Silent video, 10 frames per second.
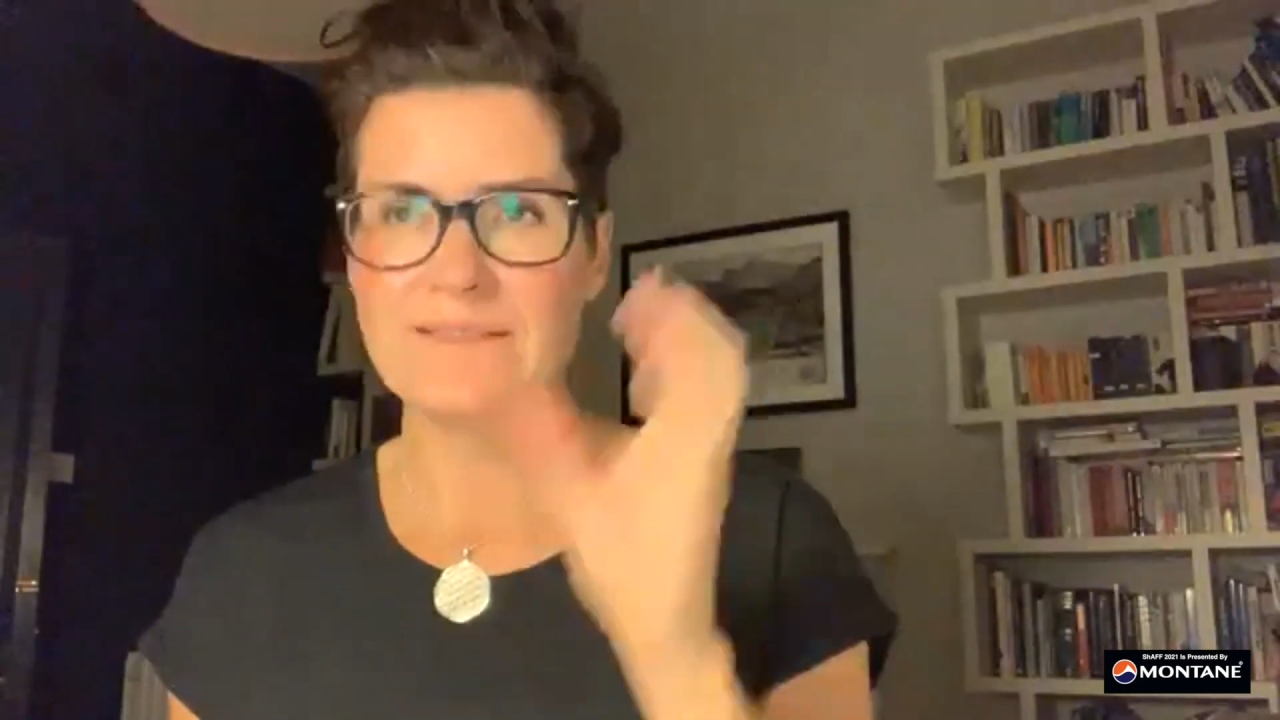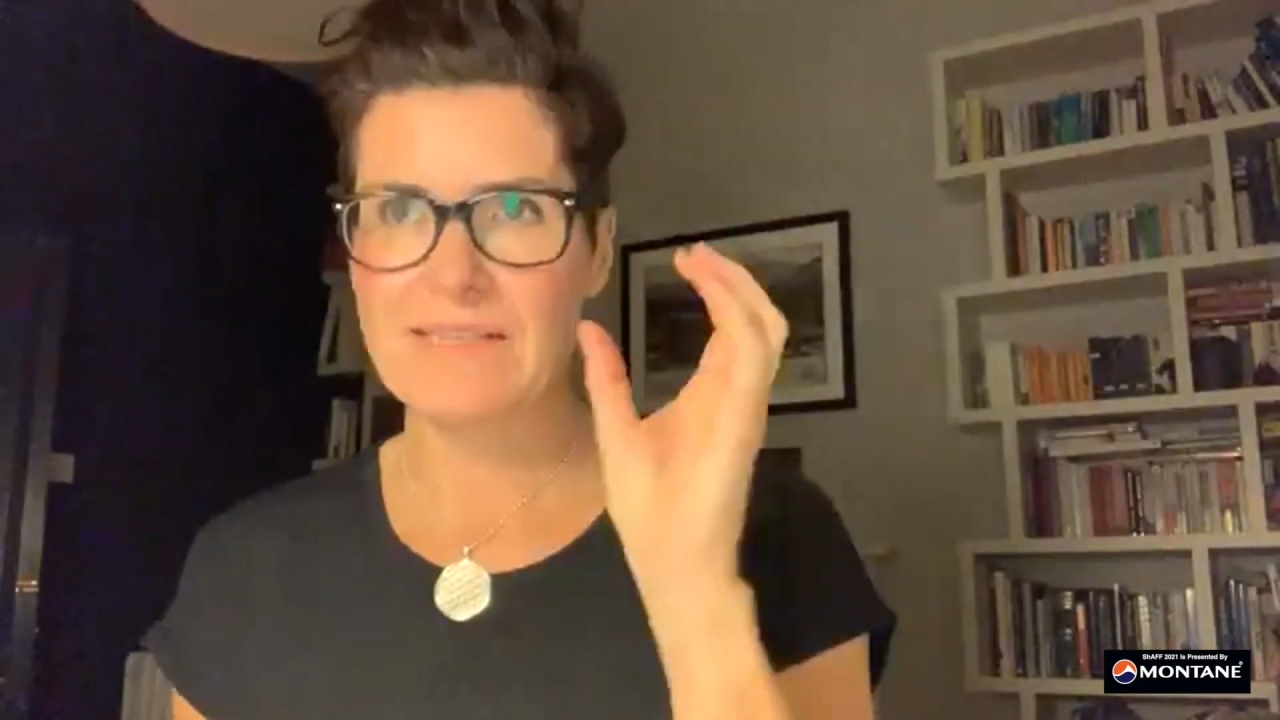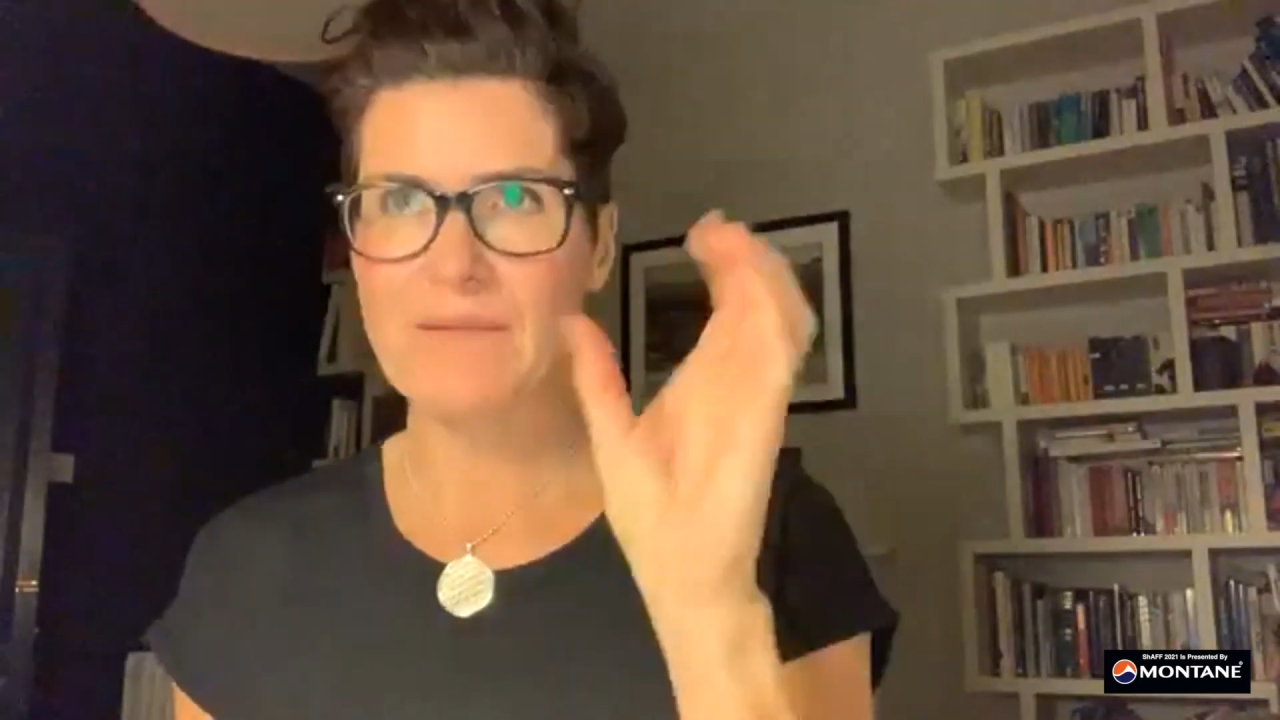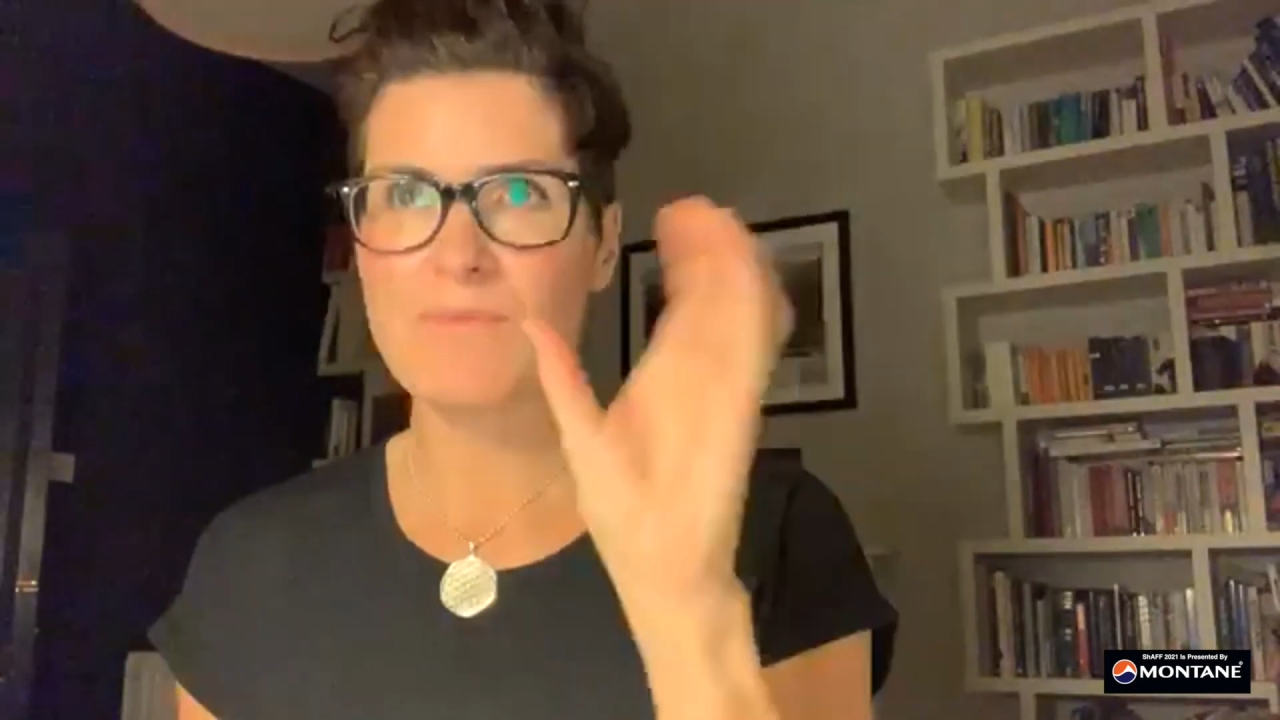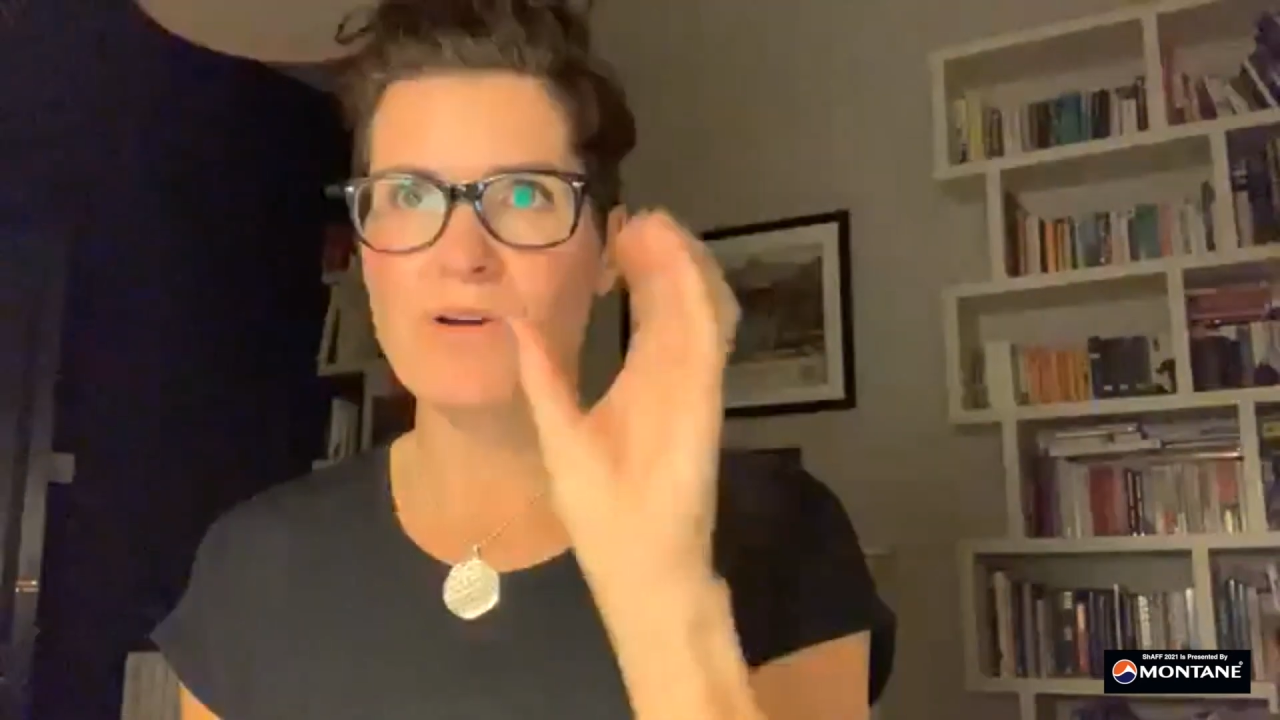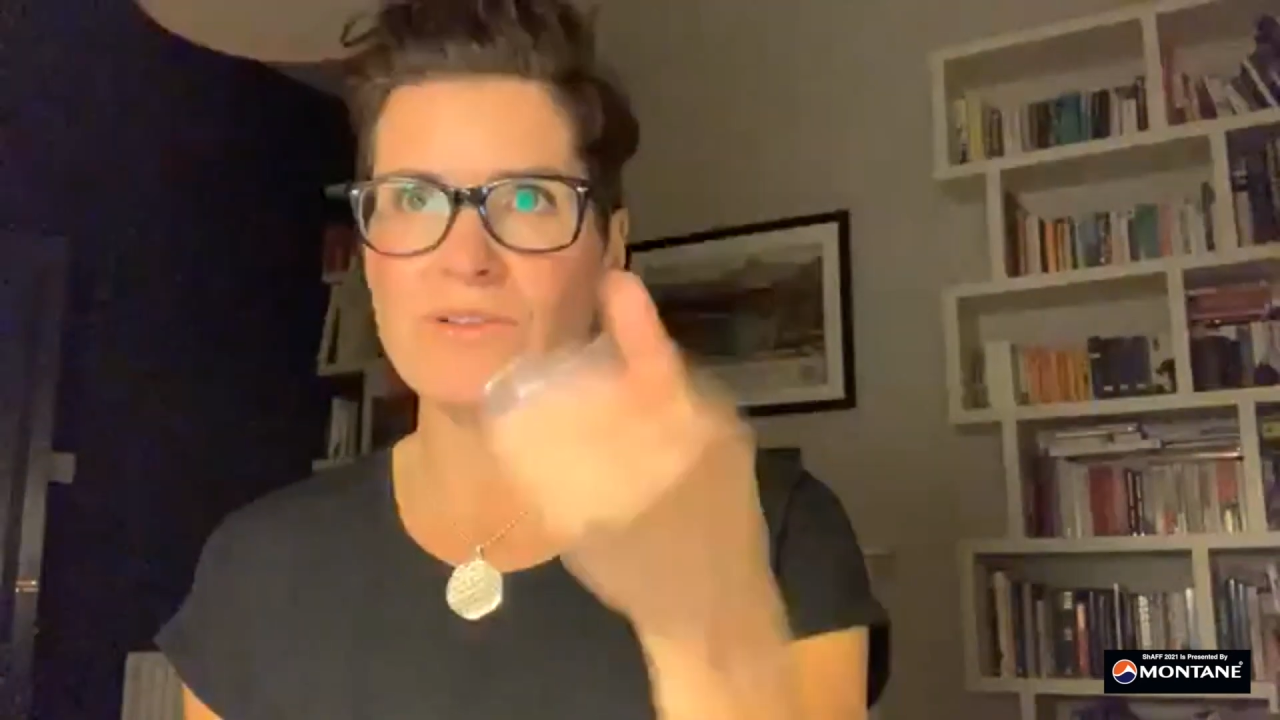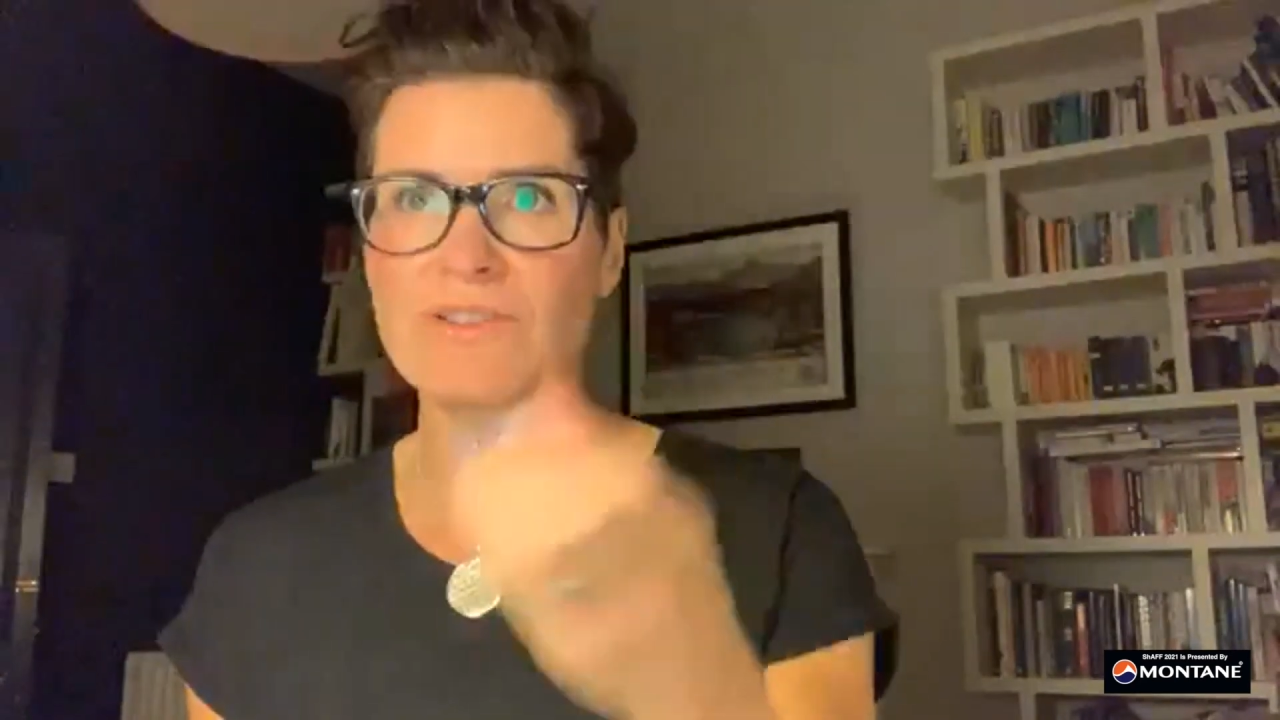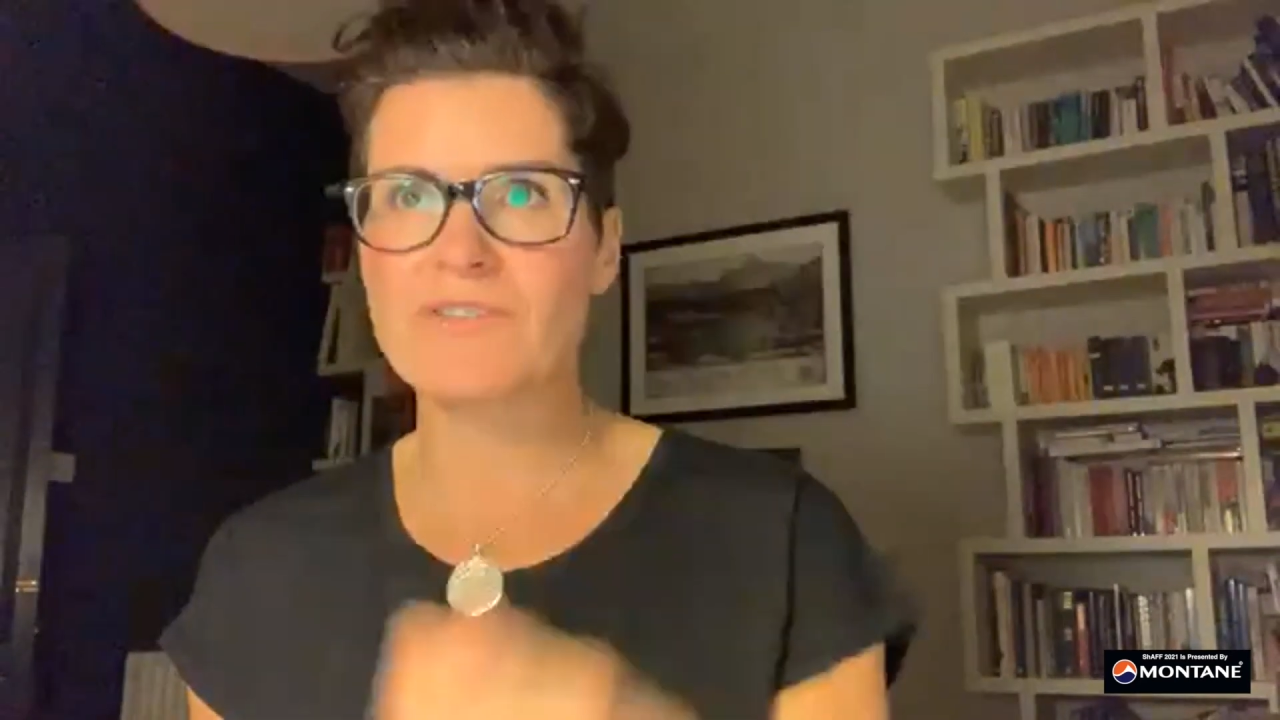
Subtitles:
same alder